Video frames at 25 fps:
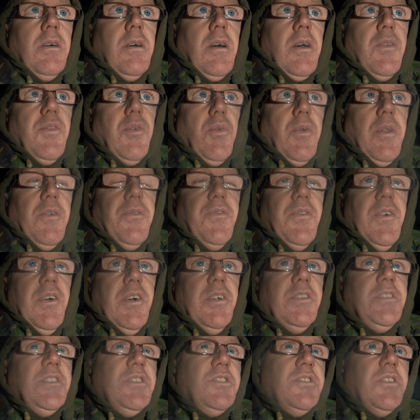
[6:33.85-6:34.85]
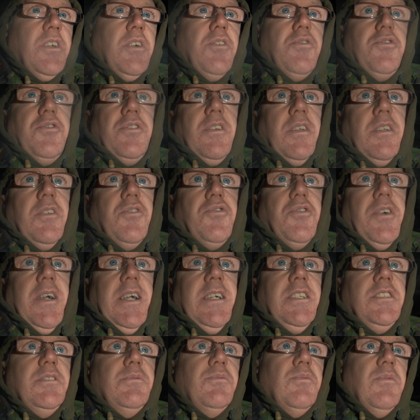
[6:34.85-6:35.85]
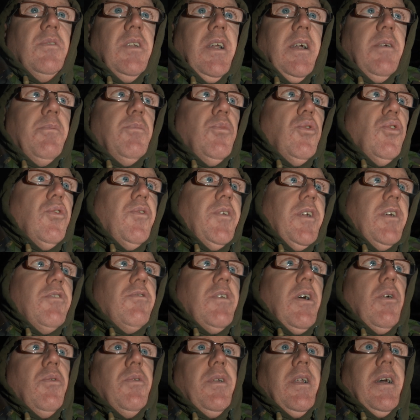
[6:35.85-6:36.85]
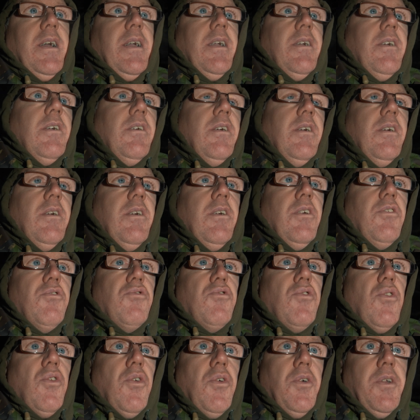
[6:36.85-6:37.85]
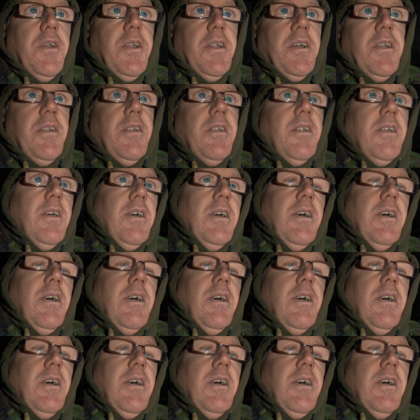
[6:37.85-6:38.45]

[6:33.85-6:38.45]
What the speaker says: I thought at first it's the trees like moving around, like groaning and